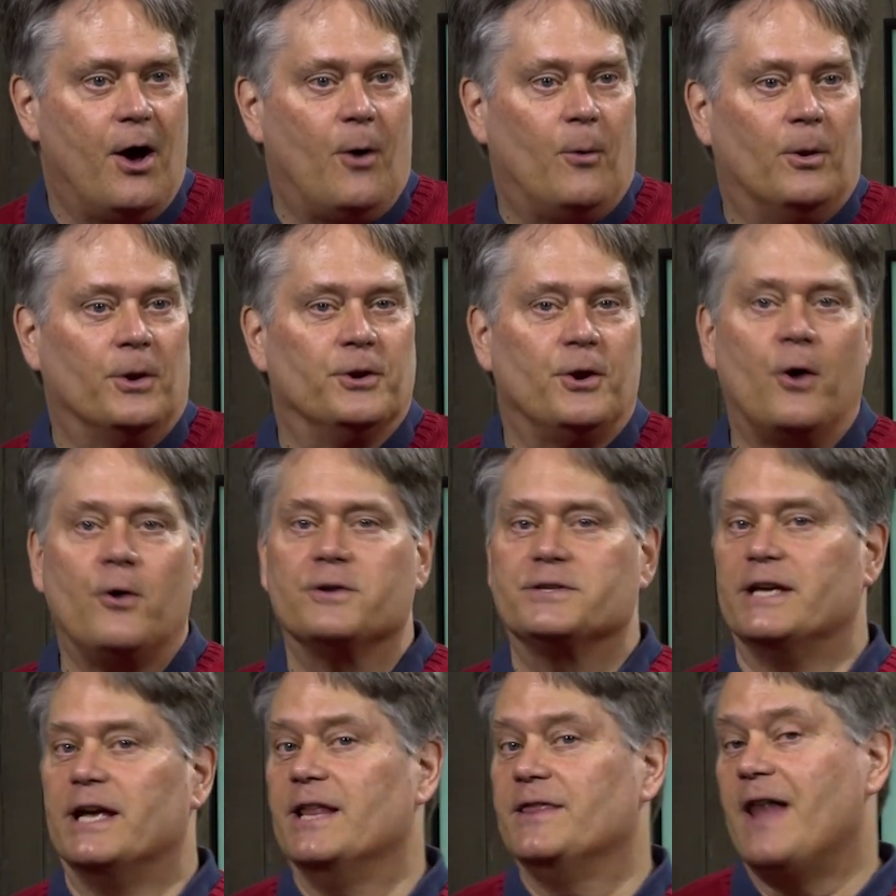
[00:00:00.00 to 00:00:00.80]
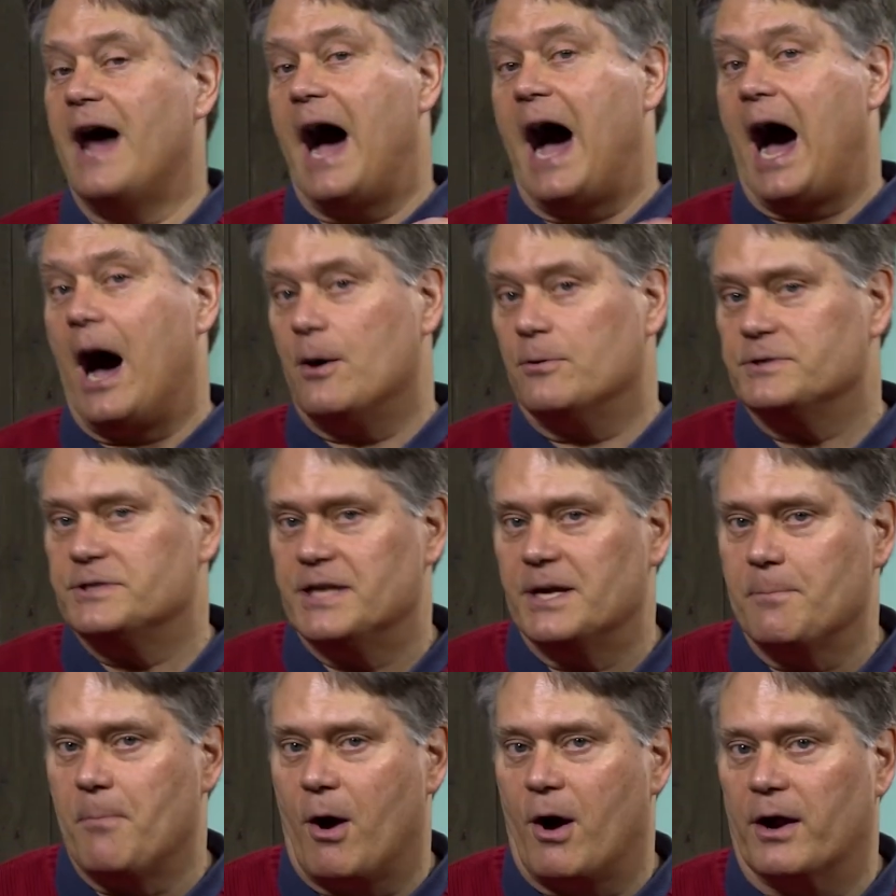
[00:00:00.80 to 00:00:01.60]
Well, notice in the
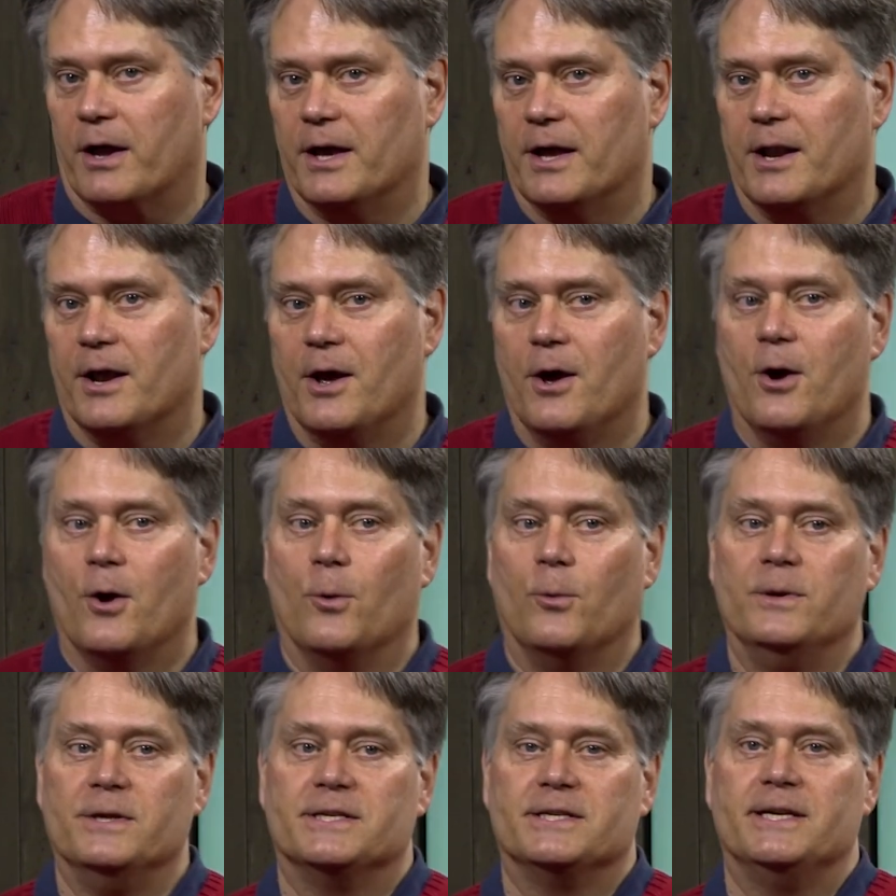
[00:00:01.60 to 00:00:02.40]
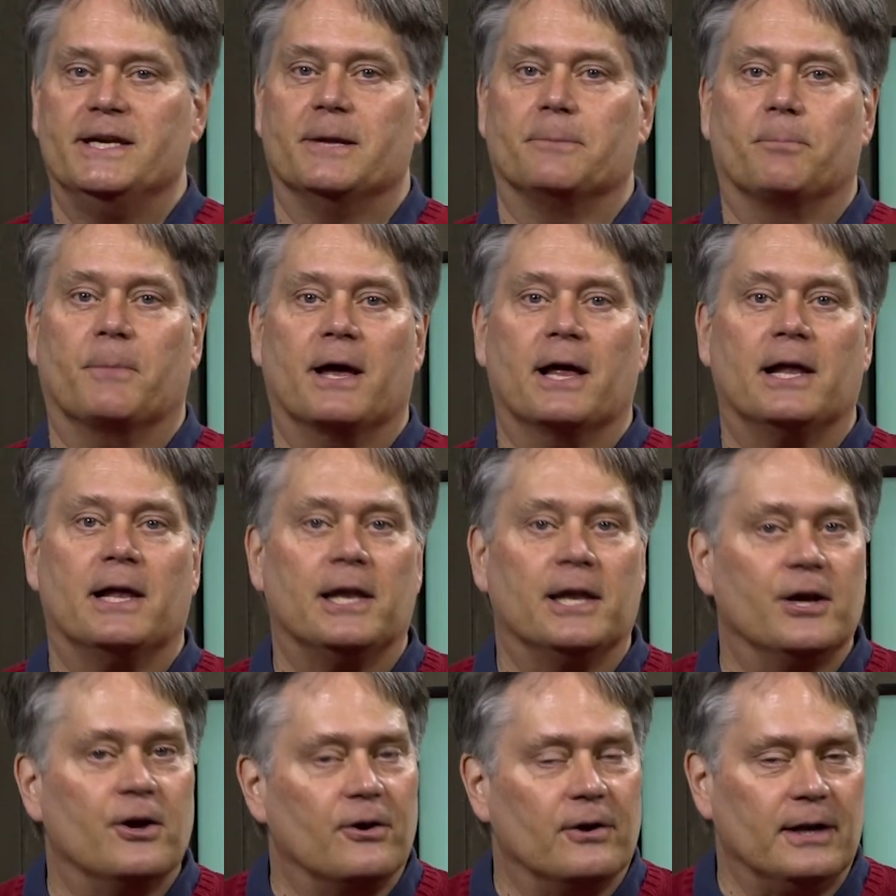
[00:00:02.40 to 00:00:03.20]
housing market, we see it
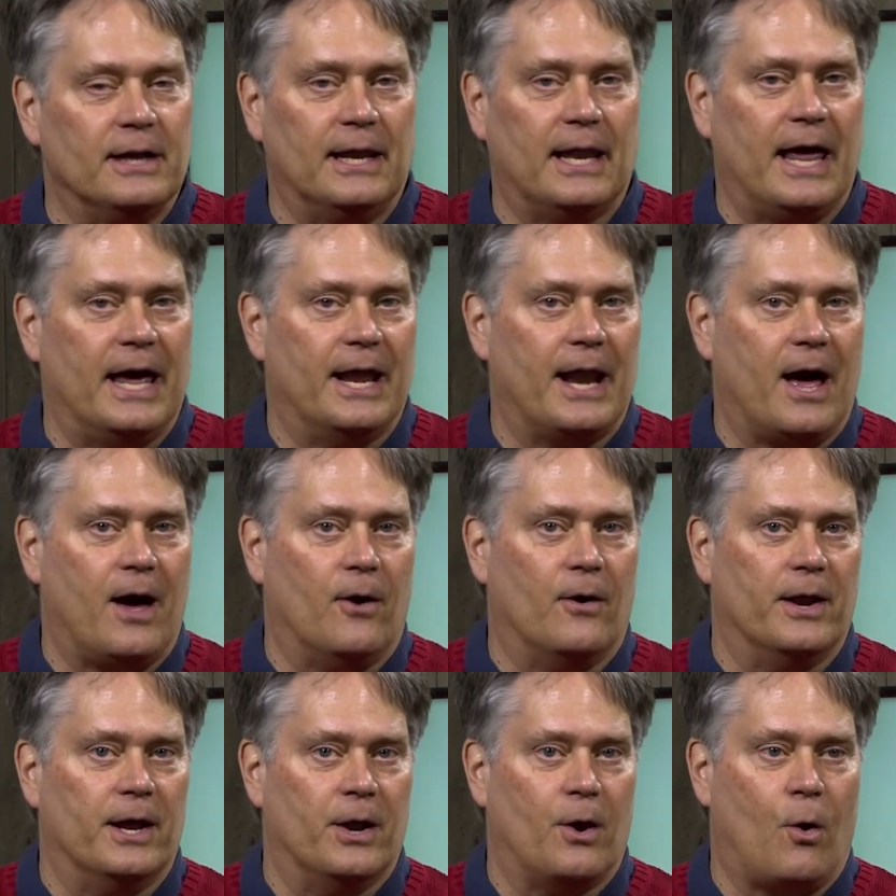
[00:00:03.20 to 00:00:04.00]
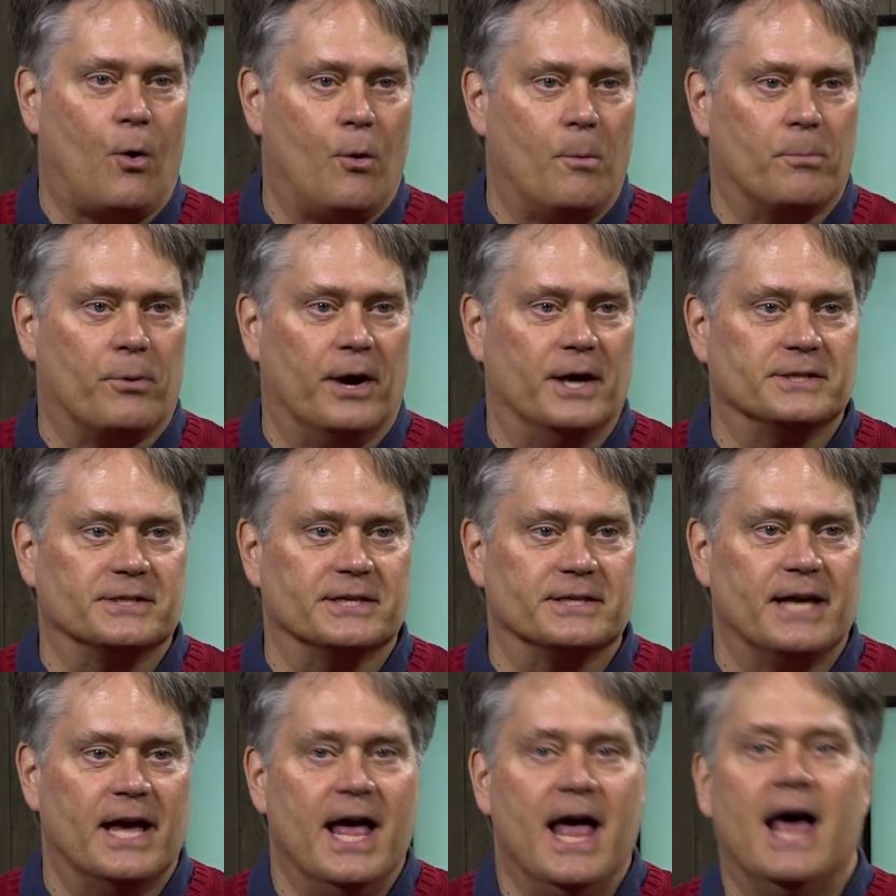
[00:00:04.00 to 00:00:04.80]
clearly laid out in home
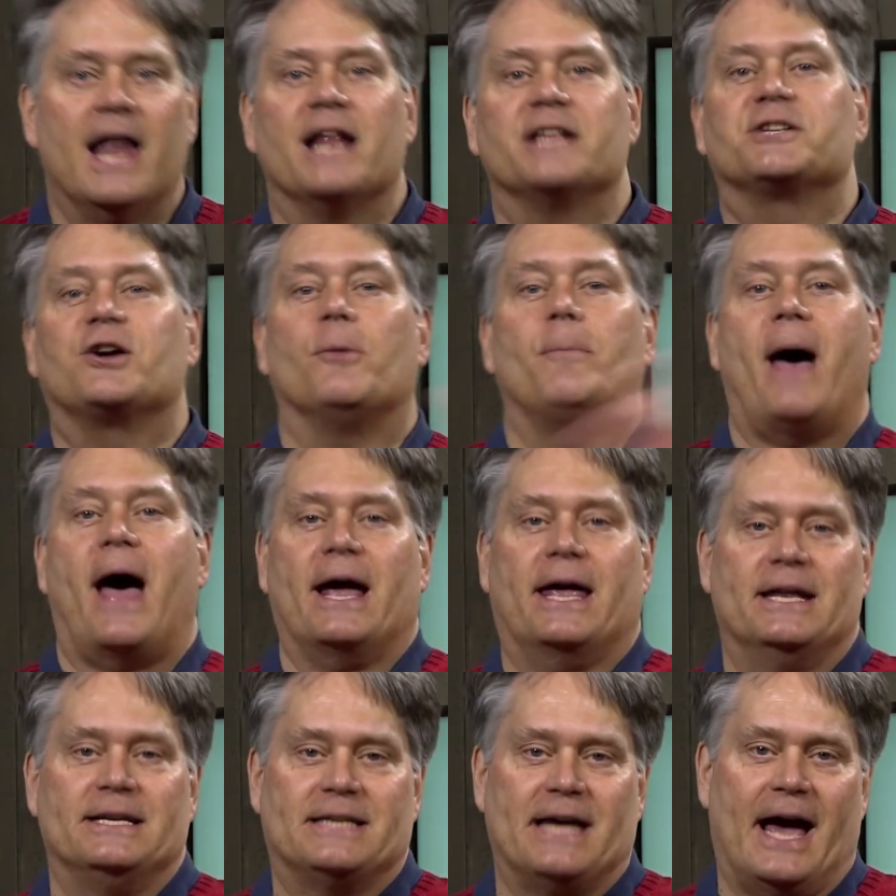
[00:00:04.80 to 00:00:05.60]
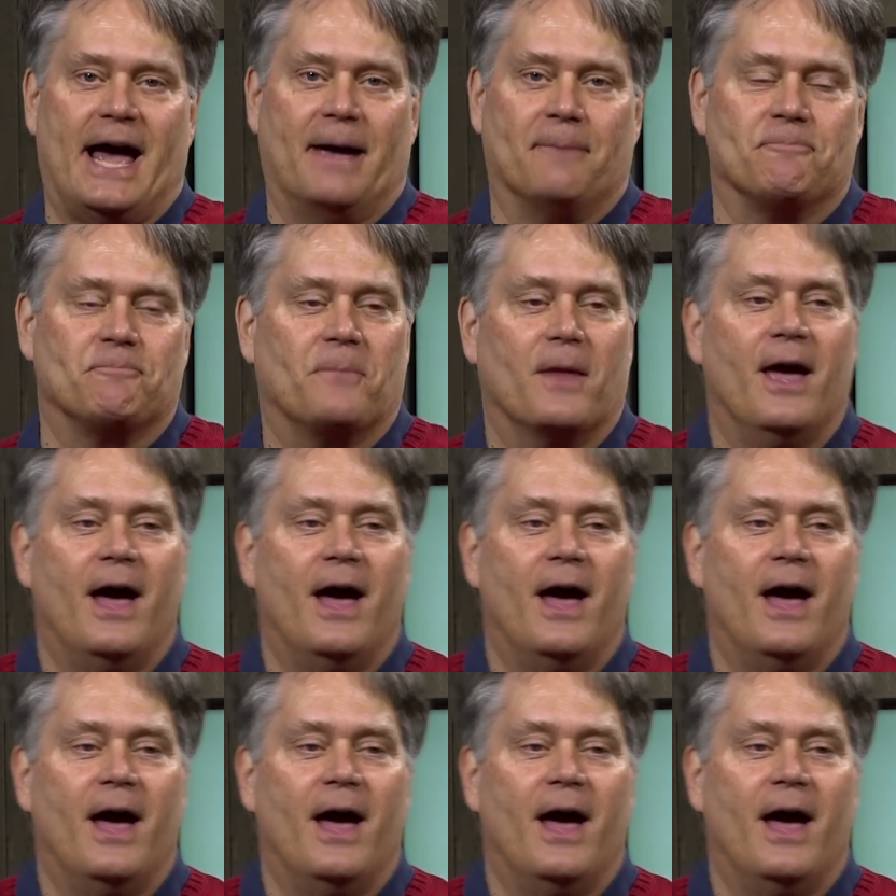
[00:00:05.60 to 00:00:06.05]
prices. Let's go back in time.